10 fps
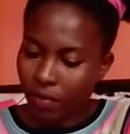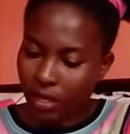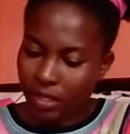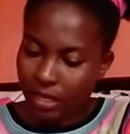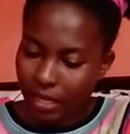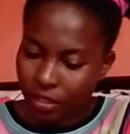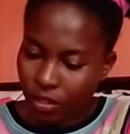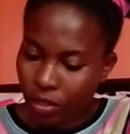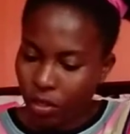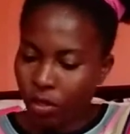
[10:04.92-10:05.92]
at the edge,
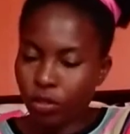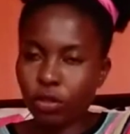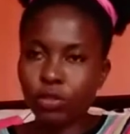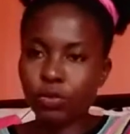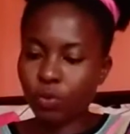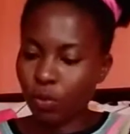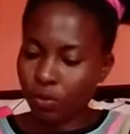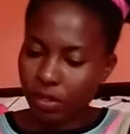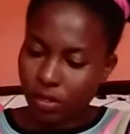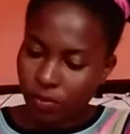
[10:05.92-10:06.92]
just roll
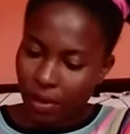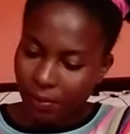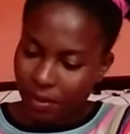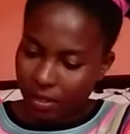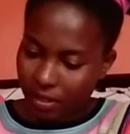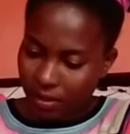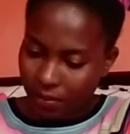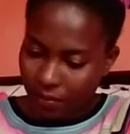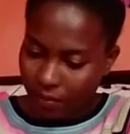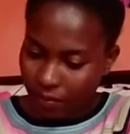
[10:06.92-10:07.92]
this, wrap
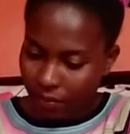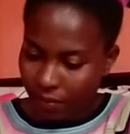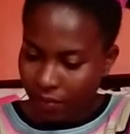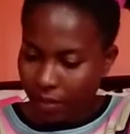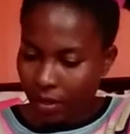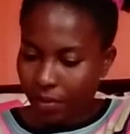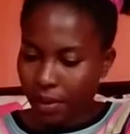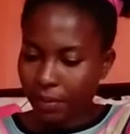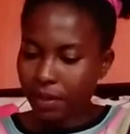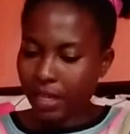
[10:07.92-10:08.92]

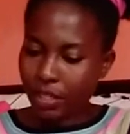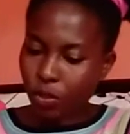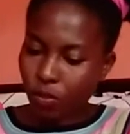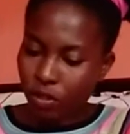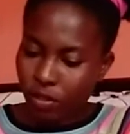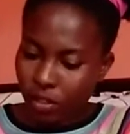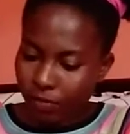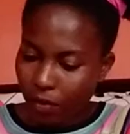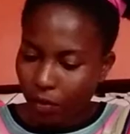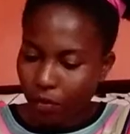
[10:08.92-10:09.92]
the next one. Just
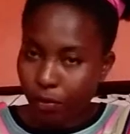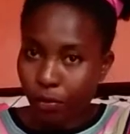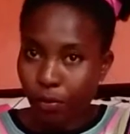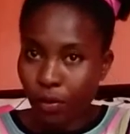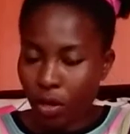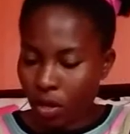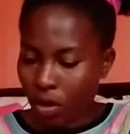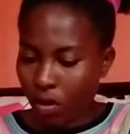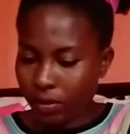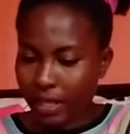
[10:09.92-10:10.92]
follow through
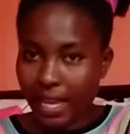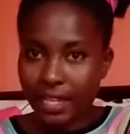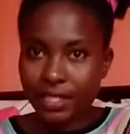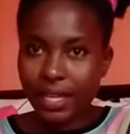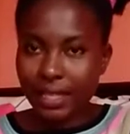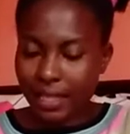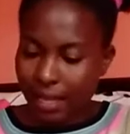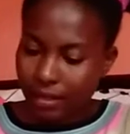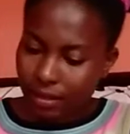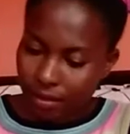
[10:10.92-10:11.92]
on the edge like
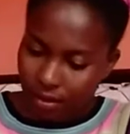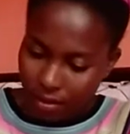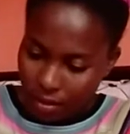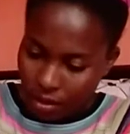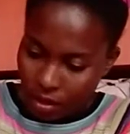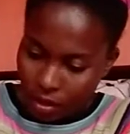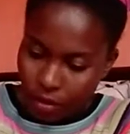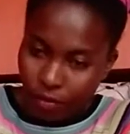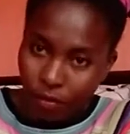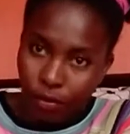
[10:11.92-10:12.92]
that.
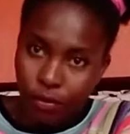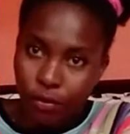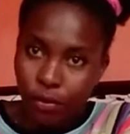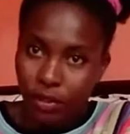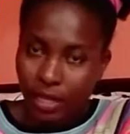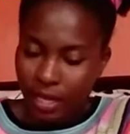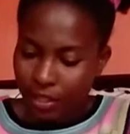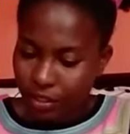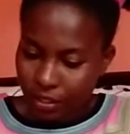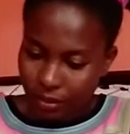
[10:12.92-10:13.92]
Follow through on the
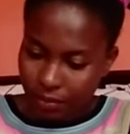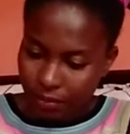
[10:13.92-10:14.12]
edge.